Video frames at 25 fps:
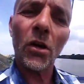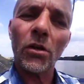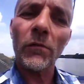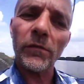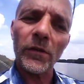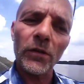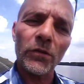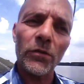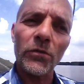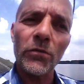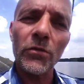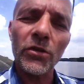of
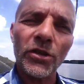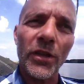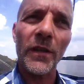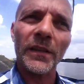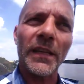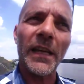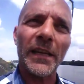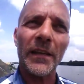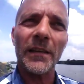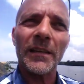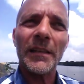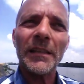illusion
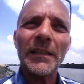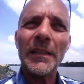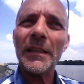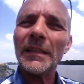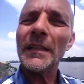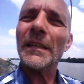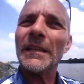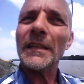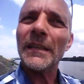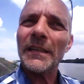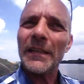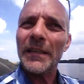that
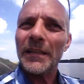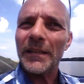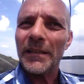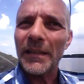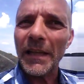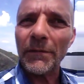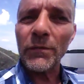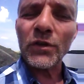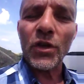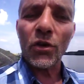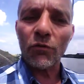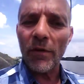
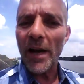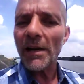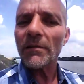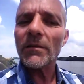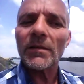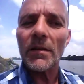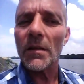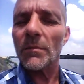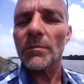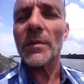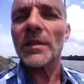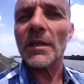they've
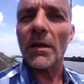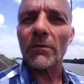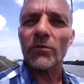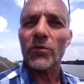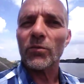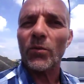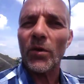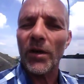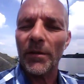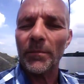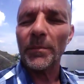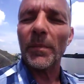surrounded
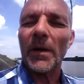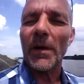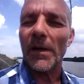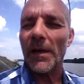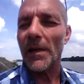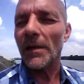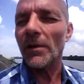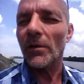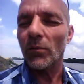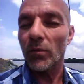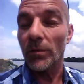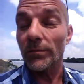themselves
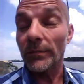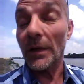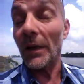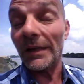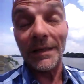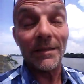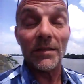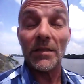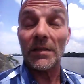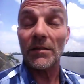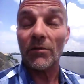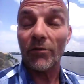by
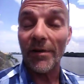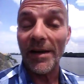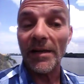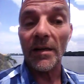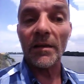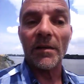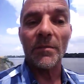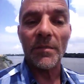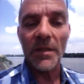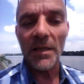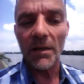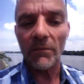and
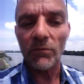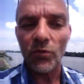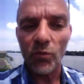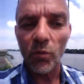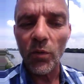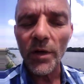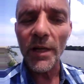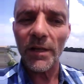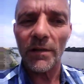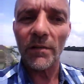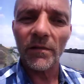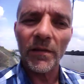surrounded themselves
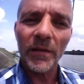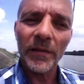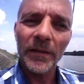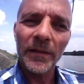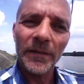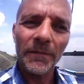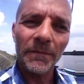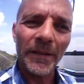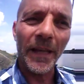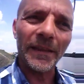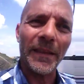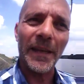with,
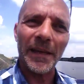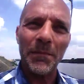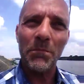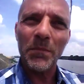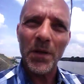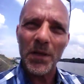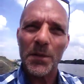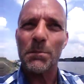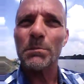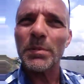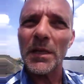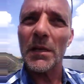that they
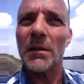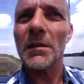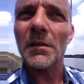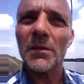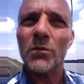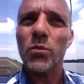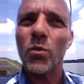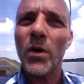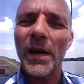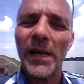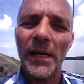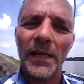must be
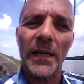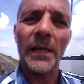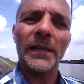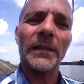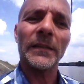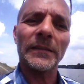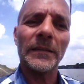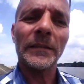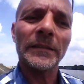this way.